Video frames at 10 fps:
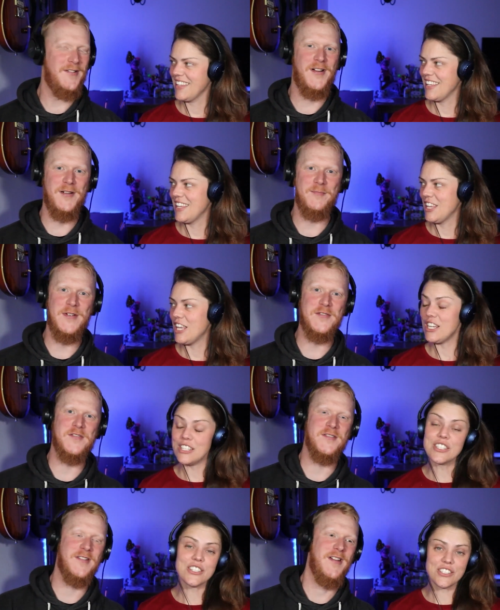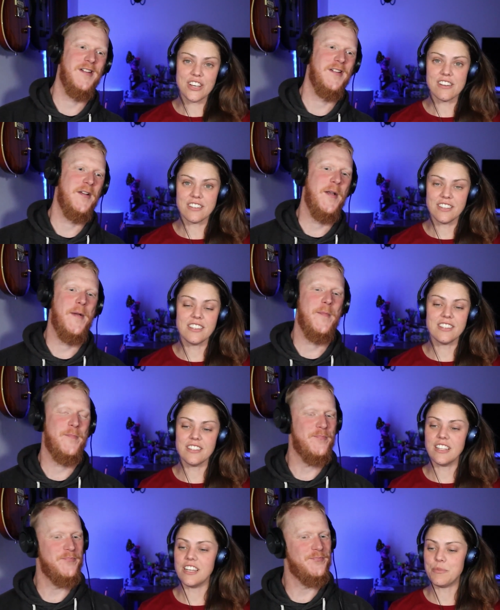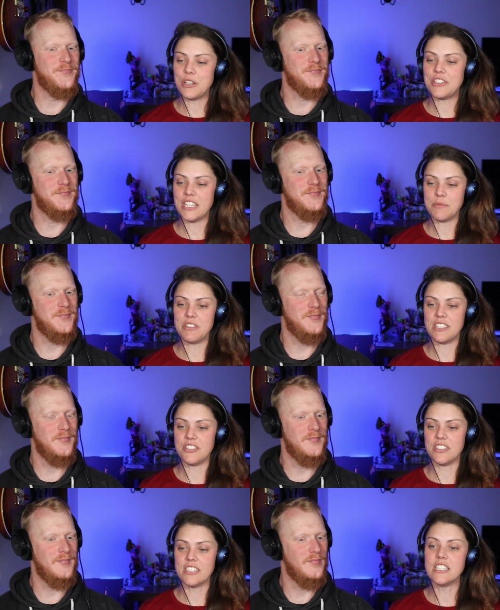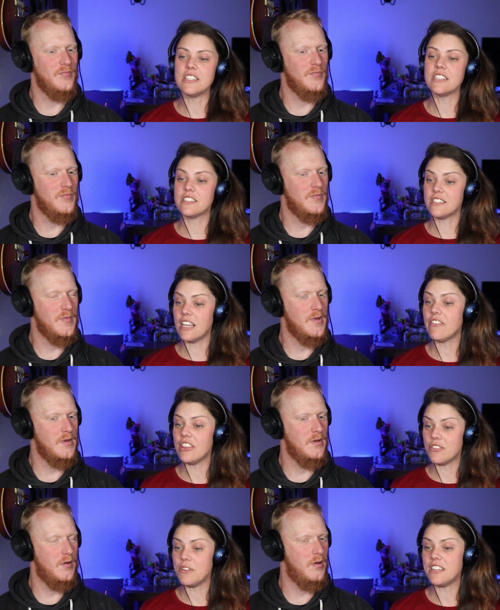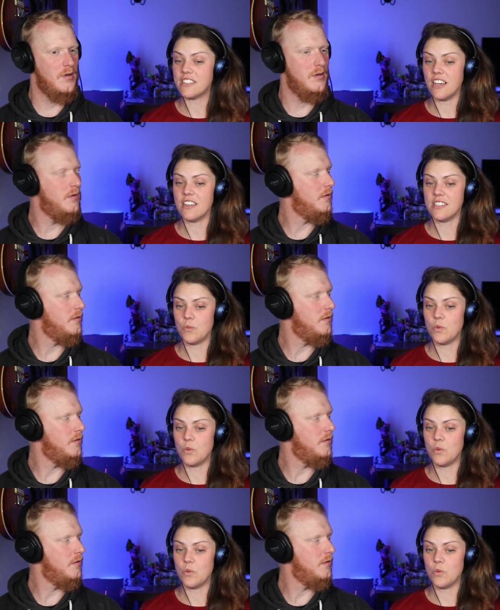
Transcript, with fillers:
Speaker 1: Right, it is a good song. It, it, I appreciate the musicians and the, the, having three guitars at